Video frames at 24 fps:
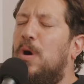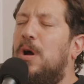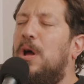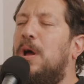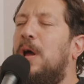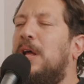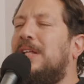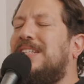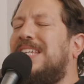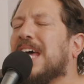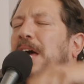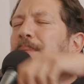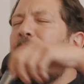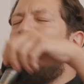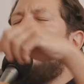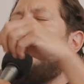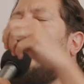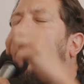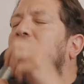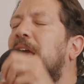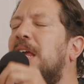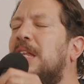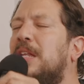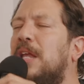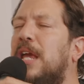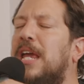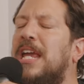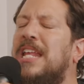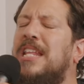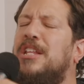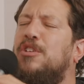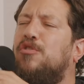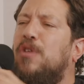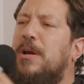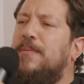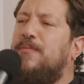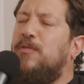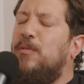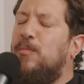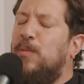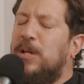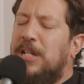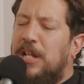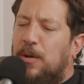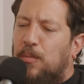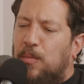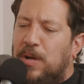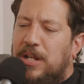What? Tell me, in in grapefruit,
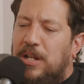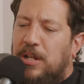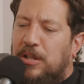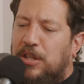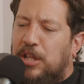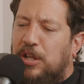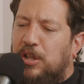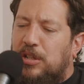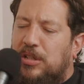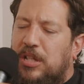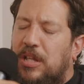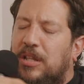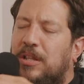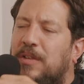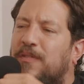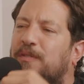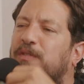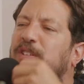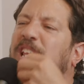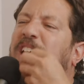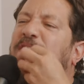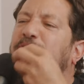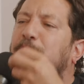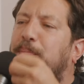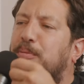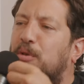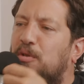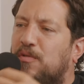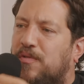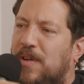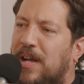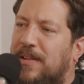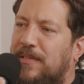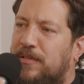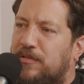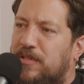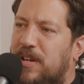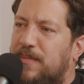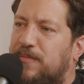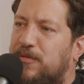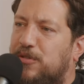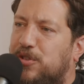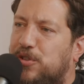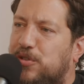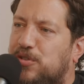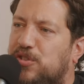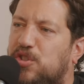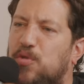when when the the flavor profile of
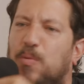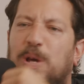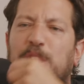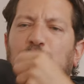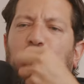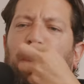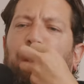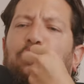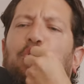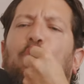grapefruit juice, the way you